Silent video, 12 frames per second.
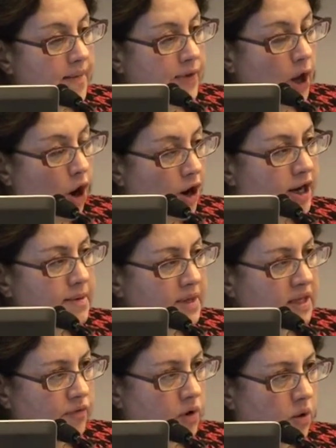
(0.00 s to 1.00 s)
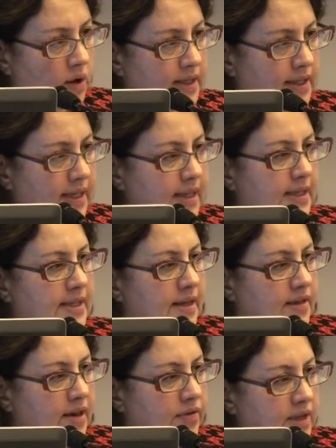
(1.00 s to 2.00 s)
The argument, of course,
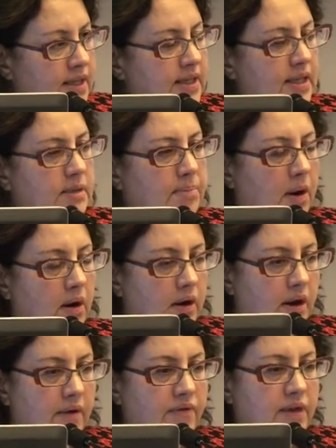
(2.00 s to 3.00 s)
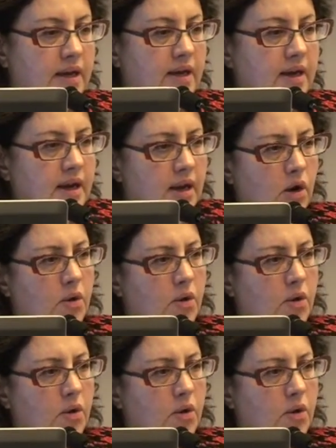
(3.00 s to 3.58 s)
is that this is part of the